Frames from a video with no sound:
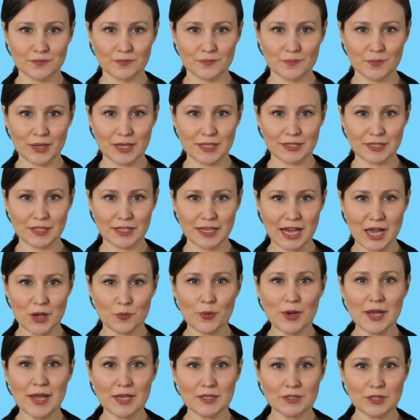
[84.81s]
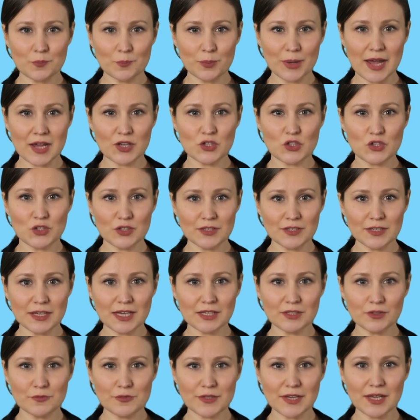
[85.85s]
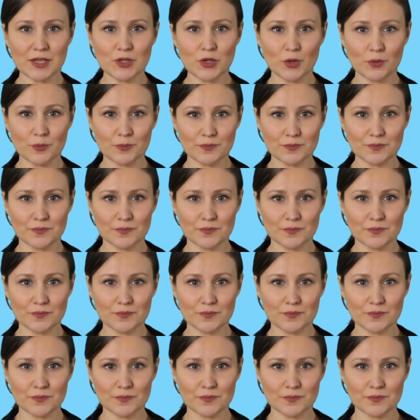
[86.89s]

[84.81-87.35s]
Point the camera at the badge to scan the vehicle.